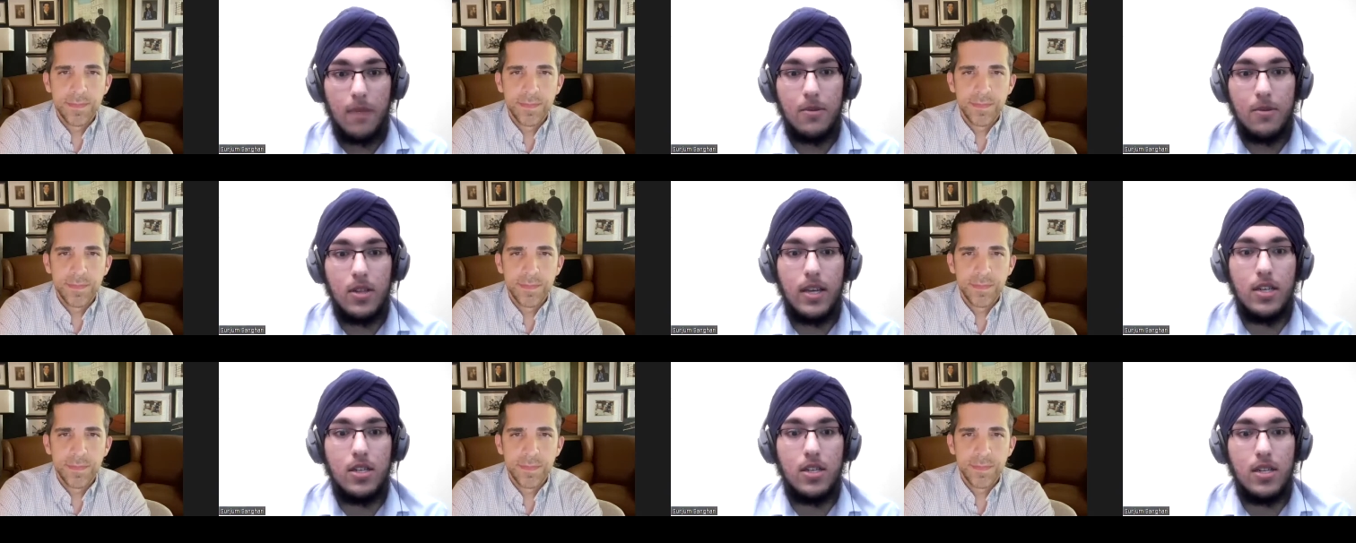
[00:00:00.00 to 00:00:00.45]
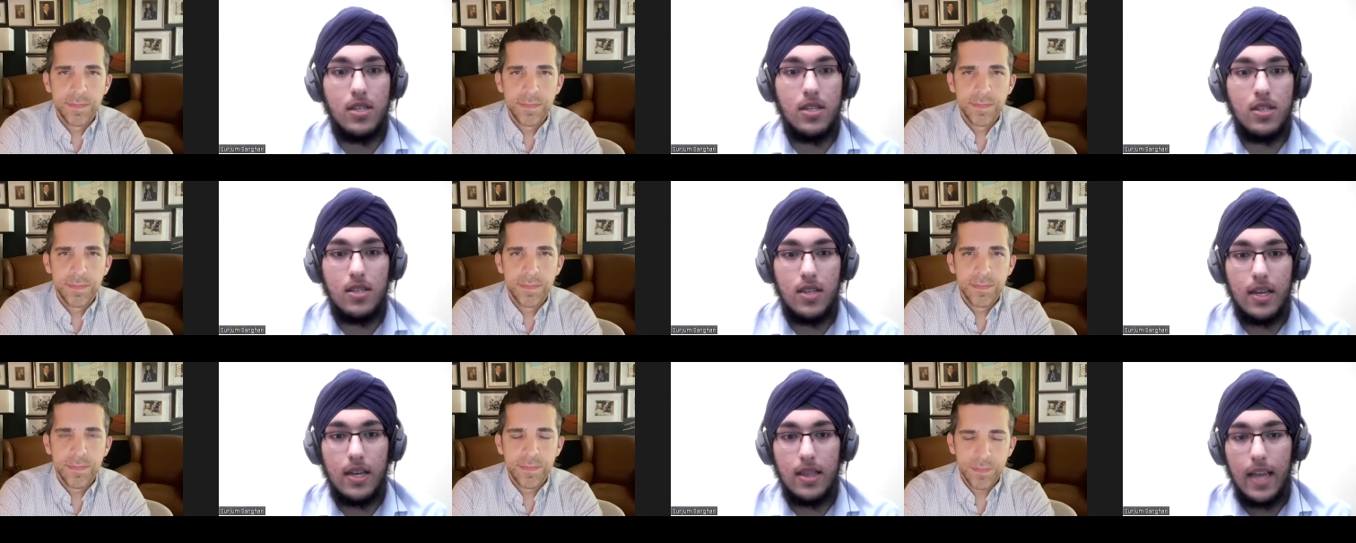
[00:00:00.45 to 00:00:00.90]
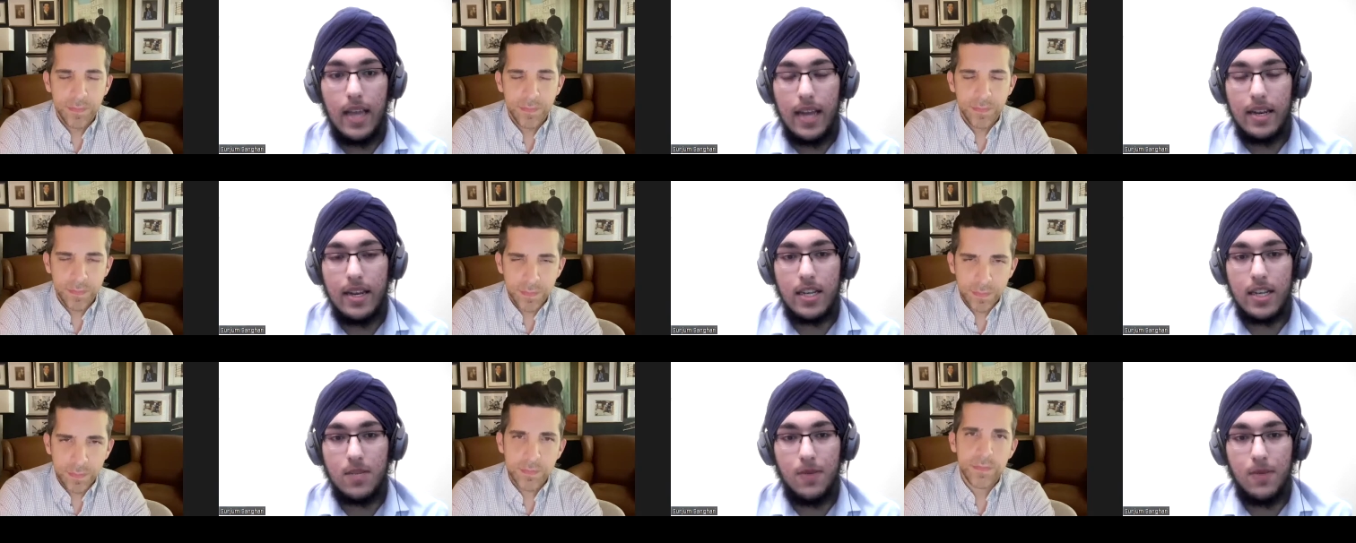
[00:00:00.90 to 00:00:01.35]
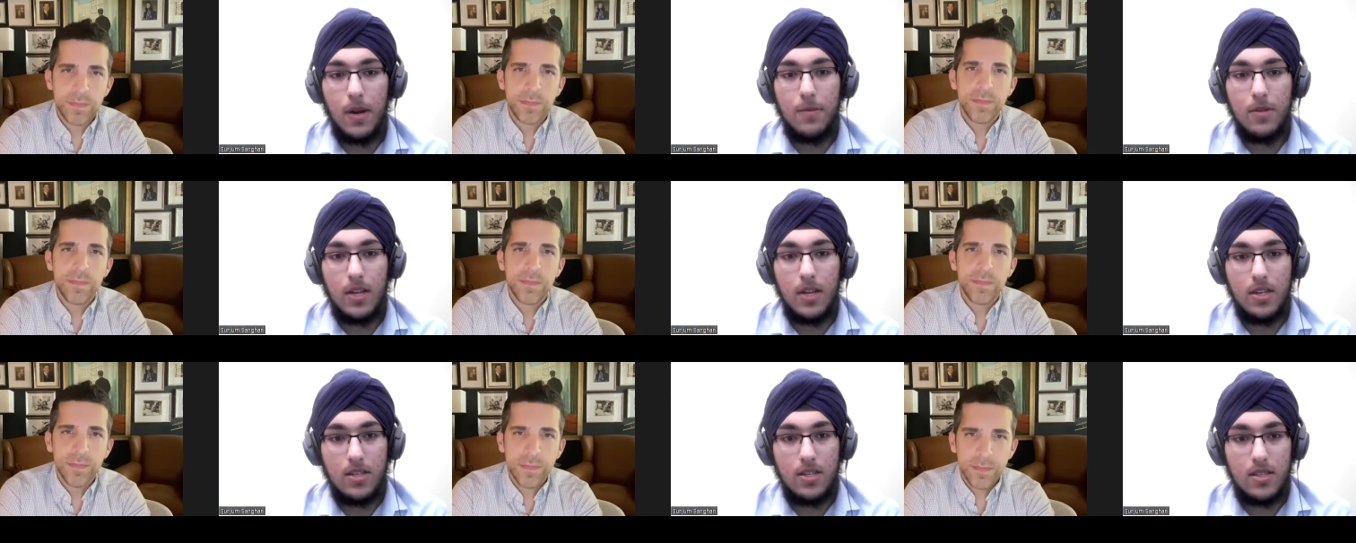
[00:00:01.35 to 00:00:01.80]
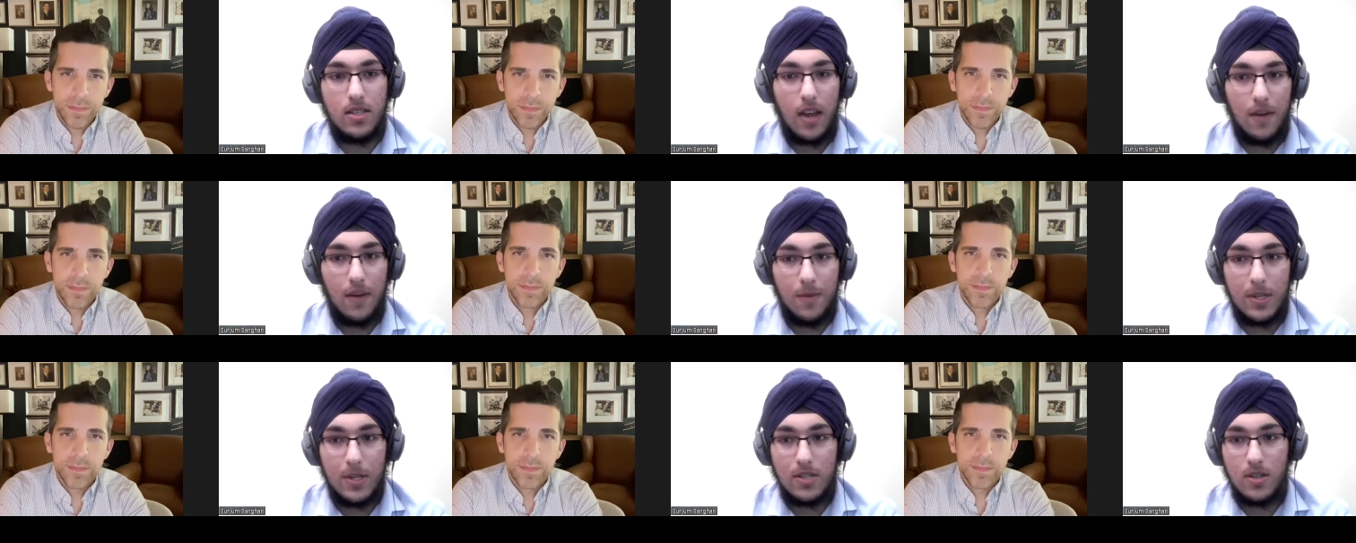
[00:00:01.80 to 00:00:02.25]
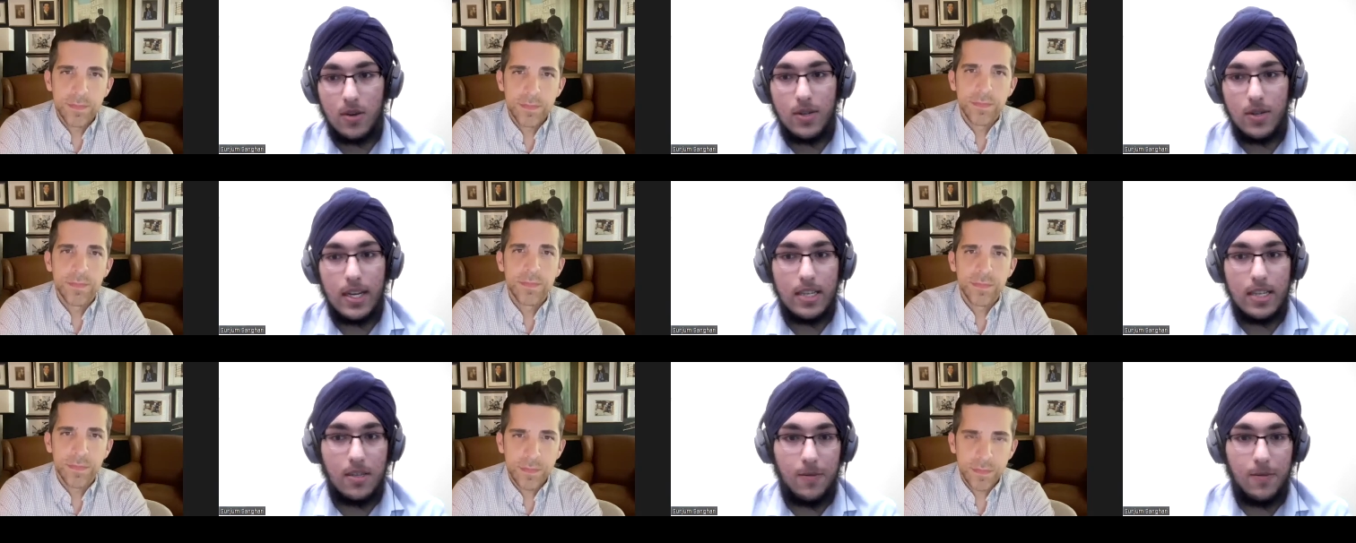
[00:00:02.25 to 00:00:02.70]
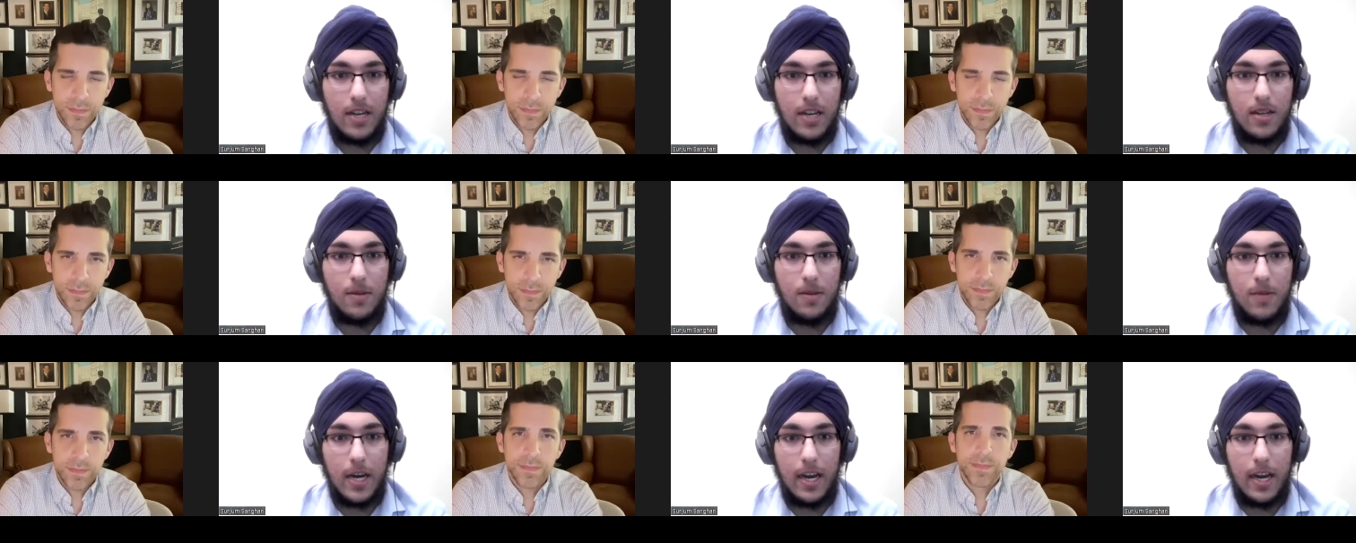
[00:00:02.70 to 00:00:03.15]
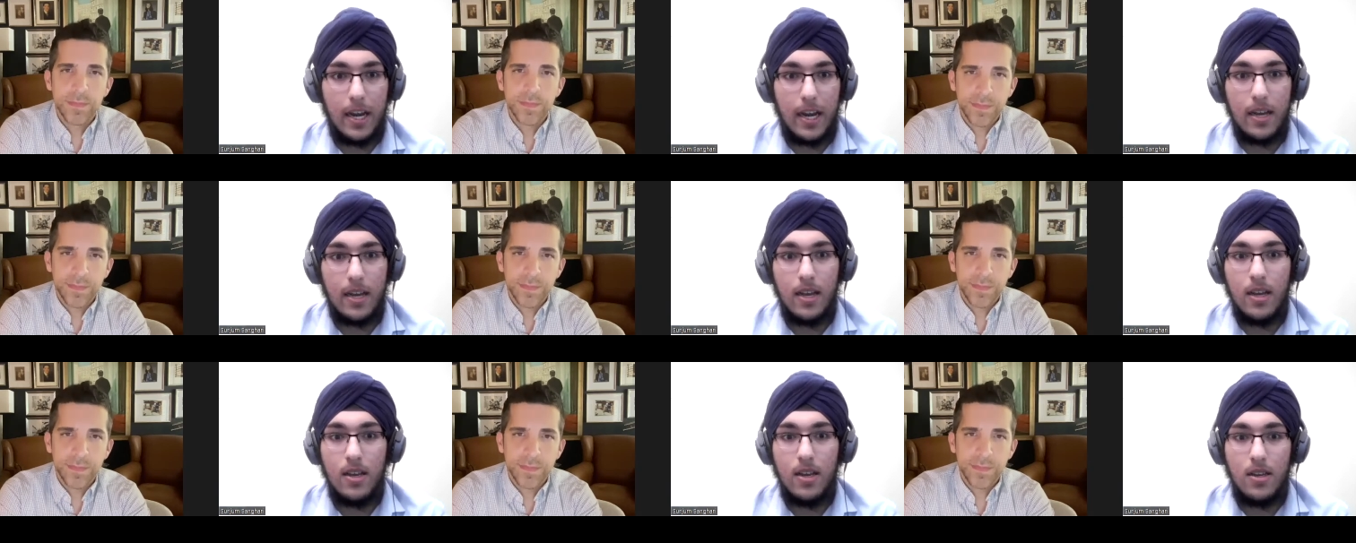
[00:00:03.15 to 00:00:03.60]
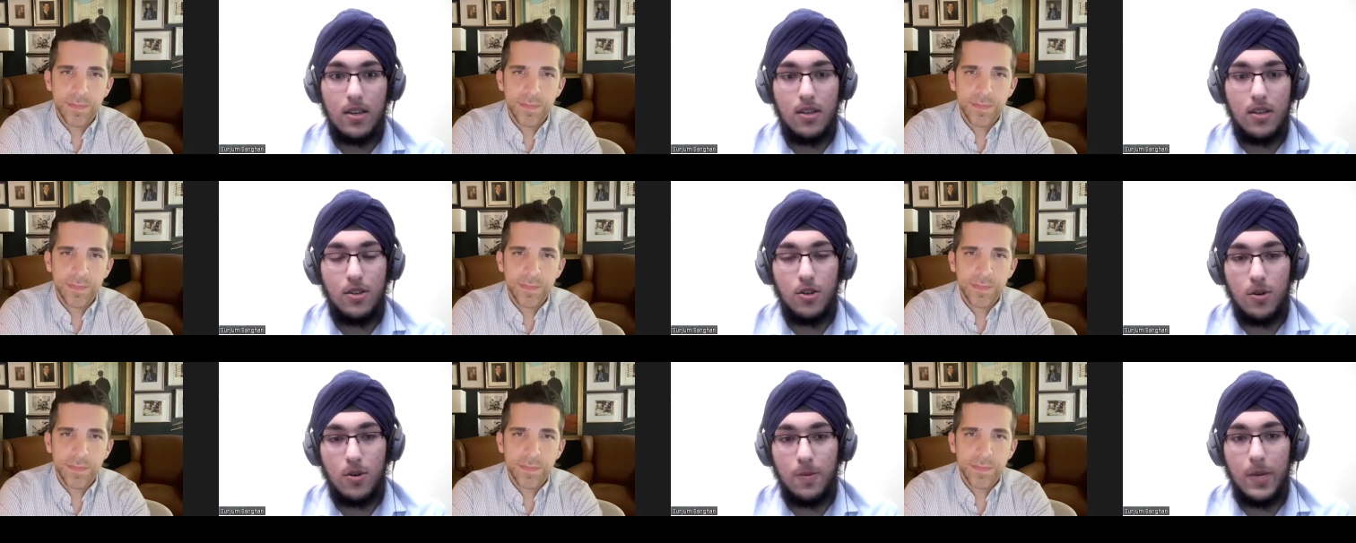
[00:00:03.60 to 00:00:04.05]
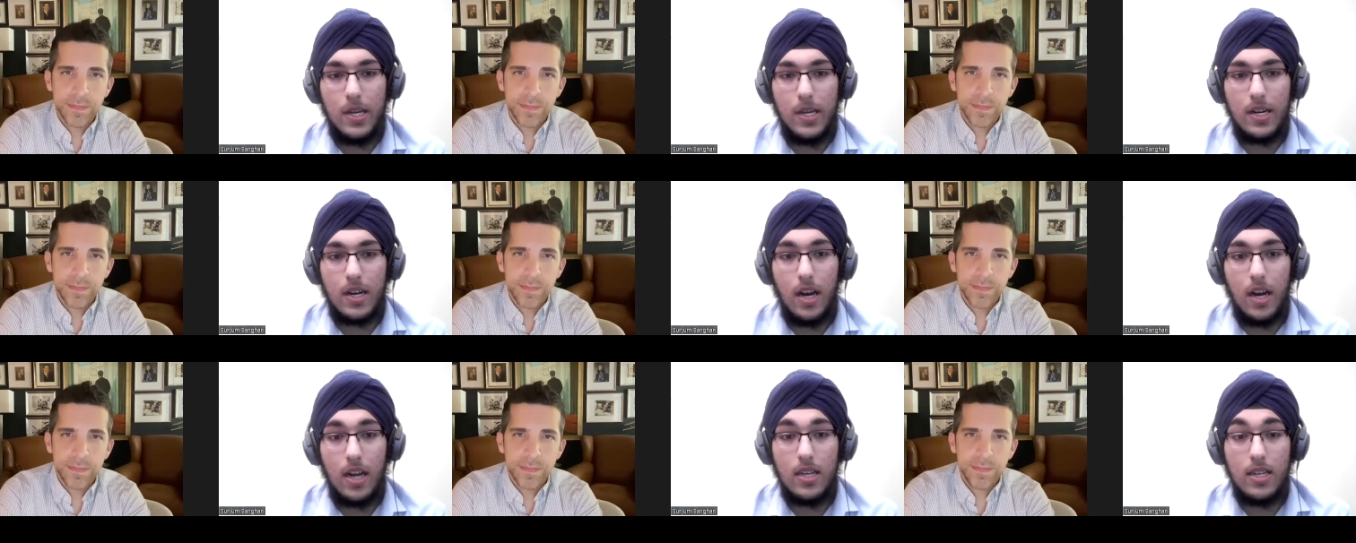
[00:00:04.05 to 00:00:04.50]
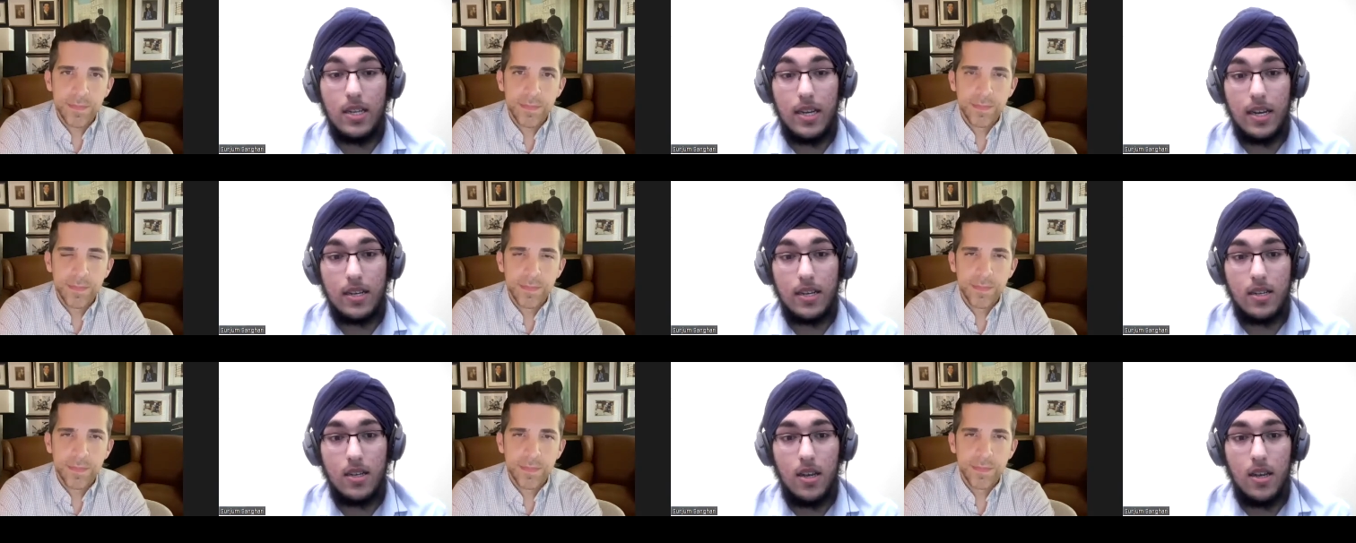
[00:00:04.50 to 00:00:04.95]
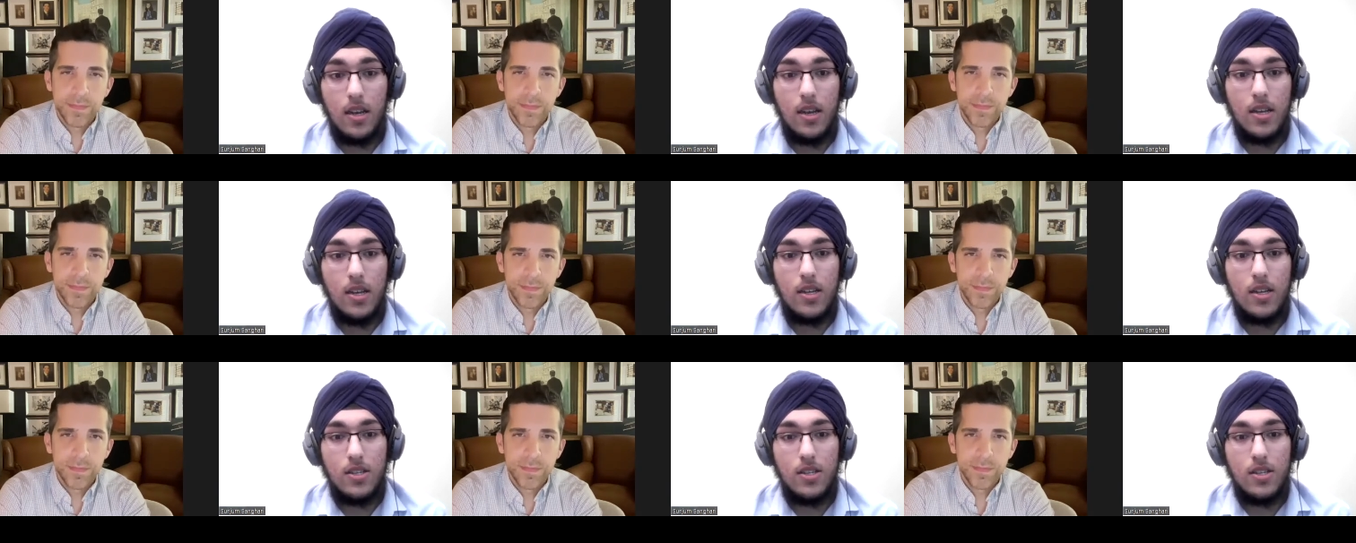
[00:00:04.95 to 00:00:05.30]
Speaker 1: populations and Latinx populations that have been so decimated by European contact.